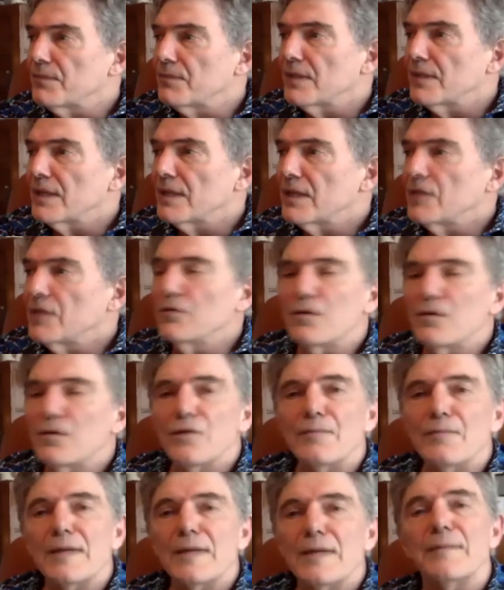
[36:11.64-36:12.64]
you
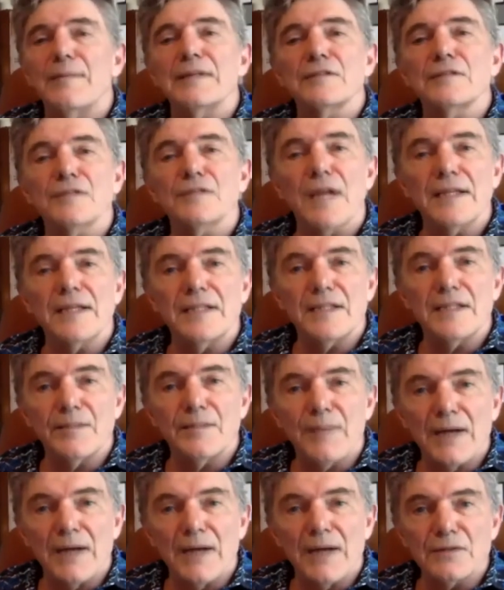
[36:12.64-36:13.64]
become excited
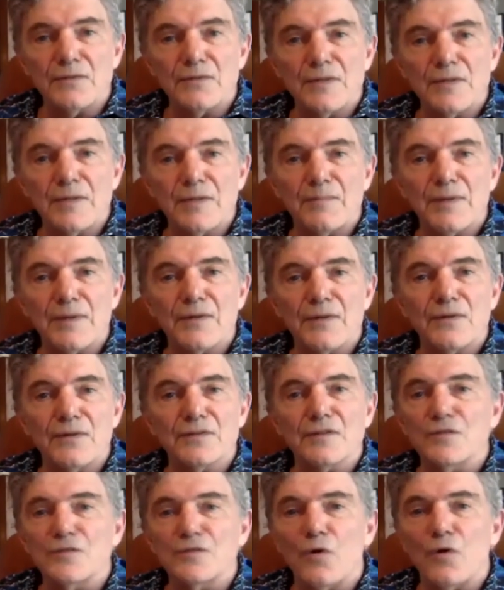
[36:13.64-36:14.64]
about doing it because
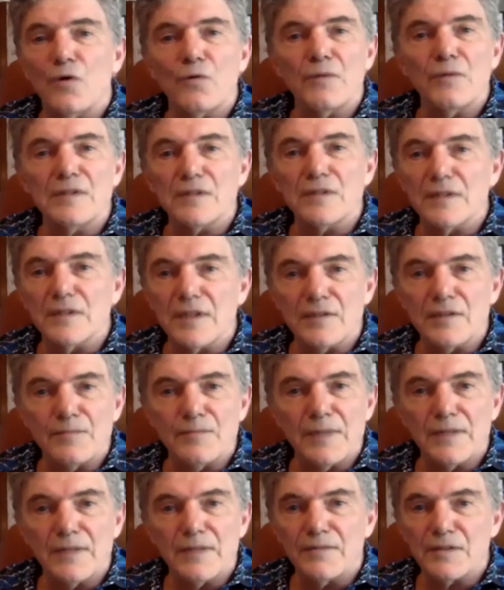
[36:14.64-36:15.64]
it's always a little
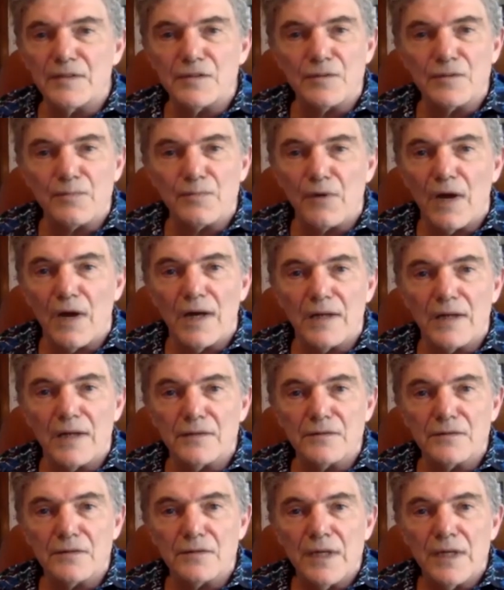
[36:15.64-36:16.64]
bit of a
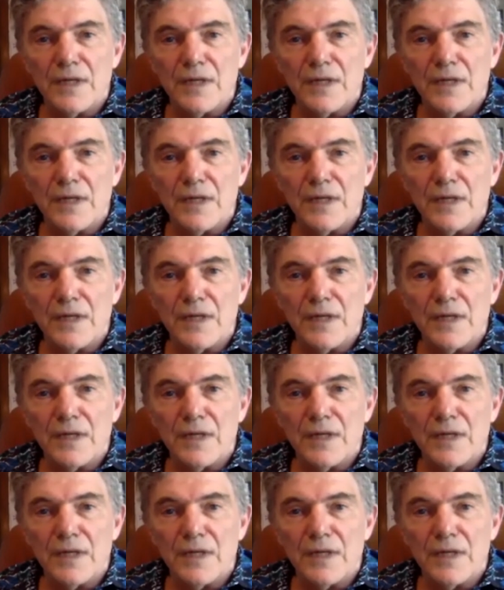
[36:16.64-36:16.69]
surprise.